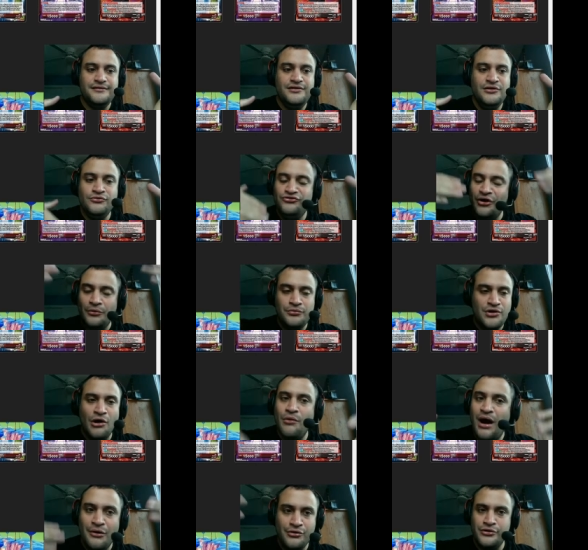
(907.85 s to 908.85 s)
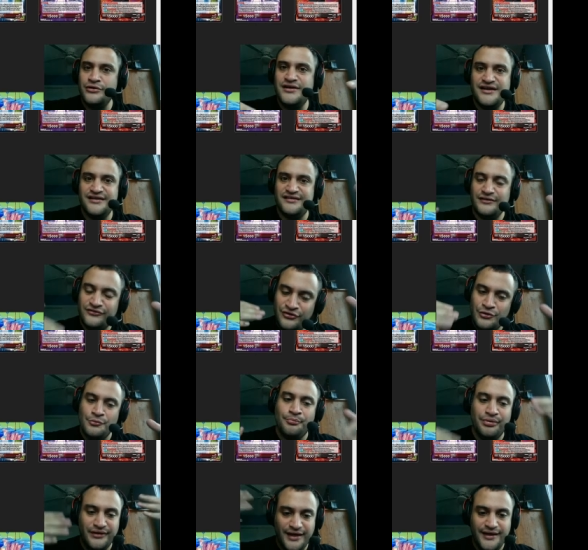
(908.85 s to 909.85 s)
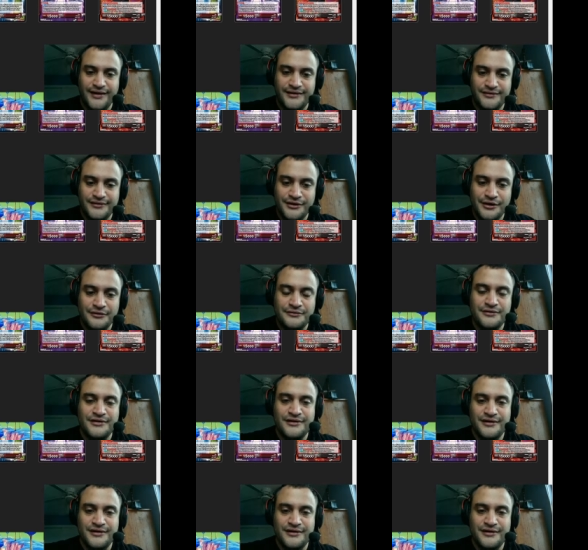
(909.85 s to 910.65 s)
you don't know how good it is until you play it, you know.